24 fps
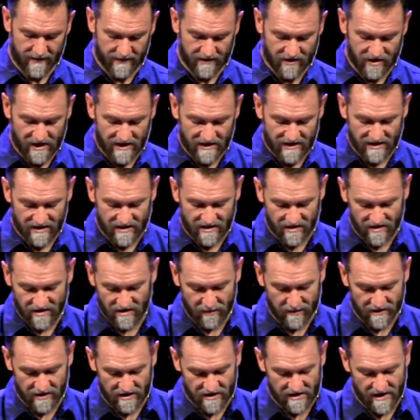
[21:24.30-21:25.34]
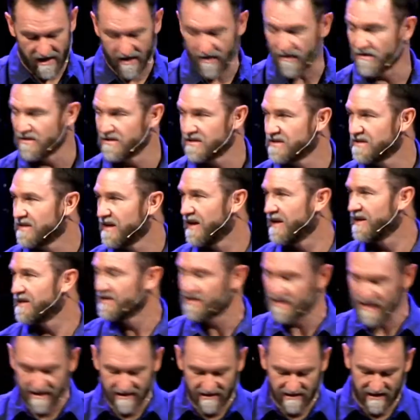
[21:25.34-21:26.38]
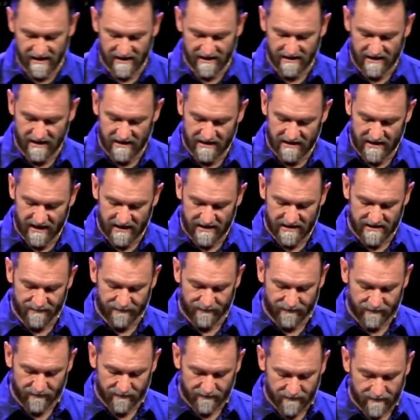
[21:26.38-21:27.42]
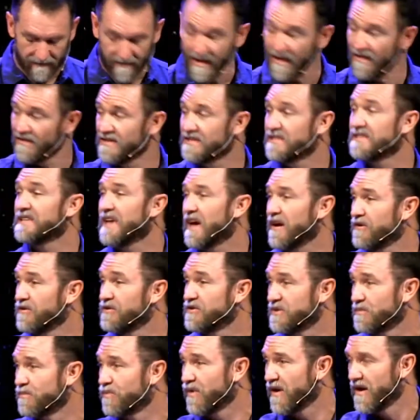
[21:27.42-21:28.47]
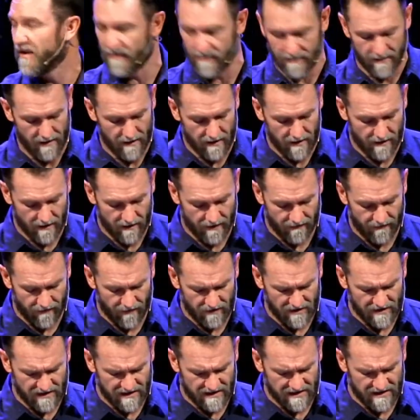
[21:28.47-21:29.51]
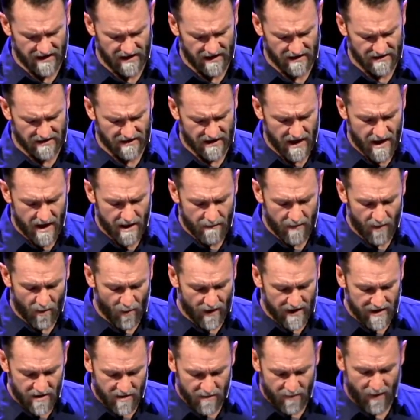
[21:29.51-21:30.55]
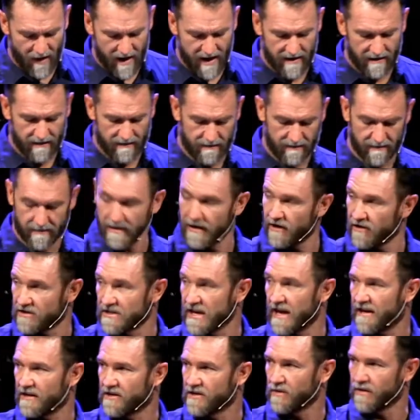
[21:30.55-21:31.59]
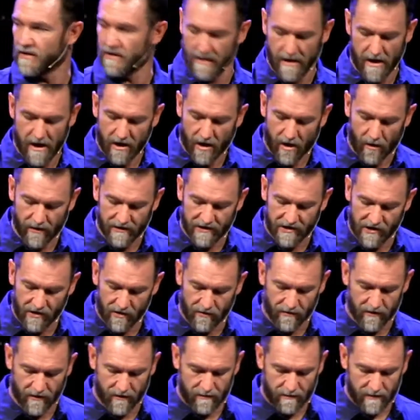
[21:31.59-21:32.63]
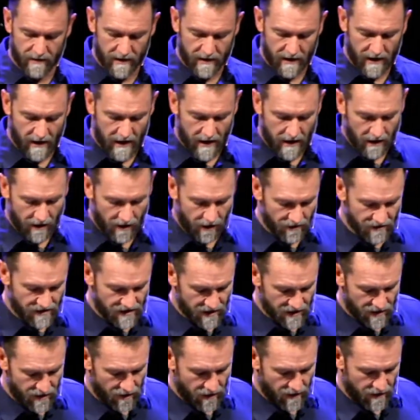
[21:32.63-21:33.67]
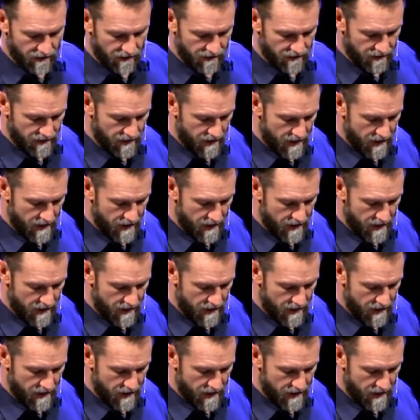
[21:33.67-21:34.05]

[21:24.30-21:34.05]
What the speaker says: Jesus switches gears and he says this. He says, this is how you should pray. Look at verse 6. But when you pray, here's how to do it. Go into your room, close the door,